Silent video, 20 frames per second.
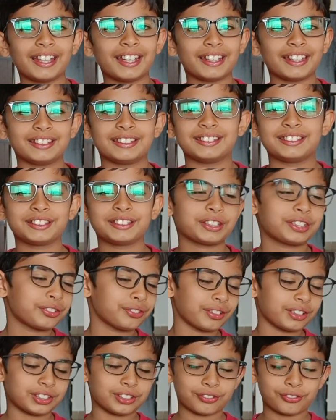and this
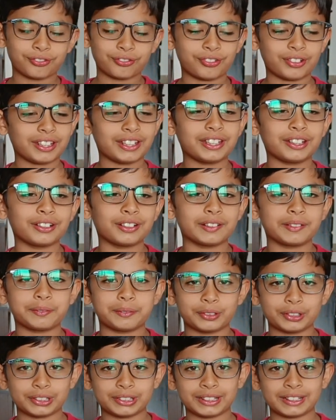was a very good
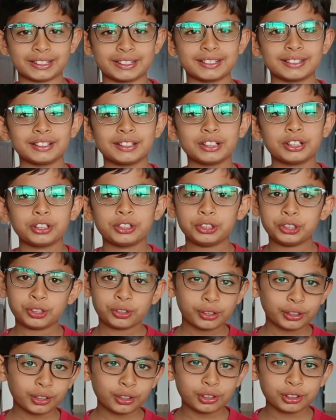project.
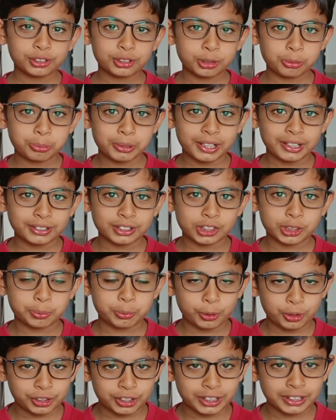You can also make this
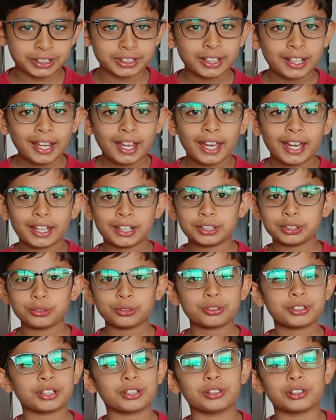project, and
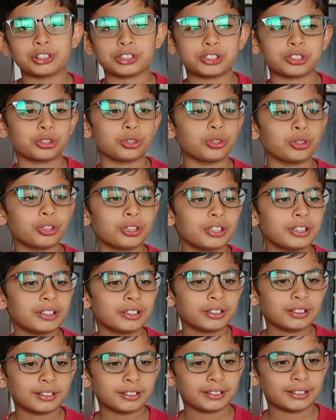you can also
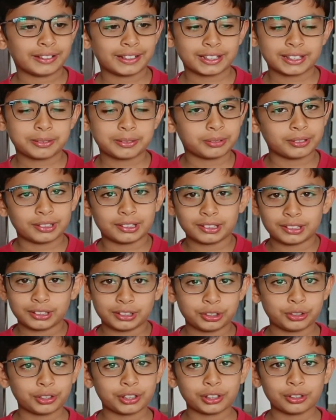
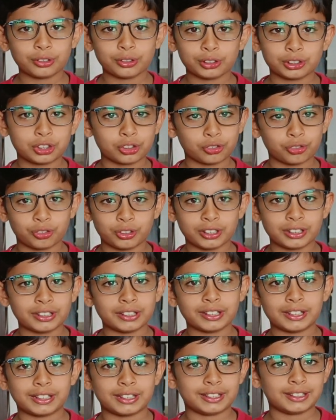
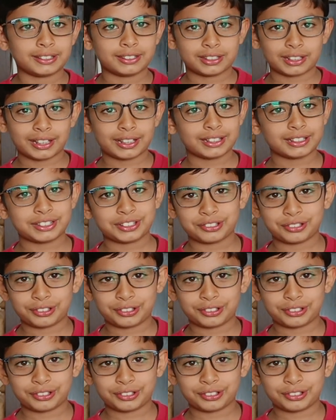win any science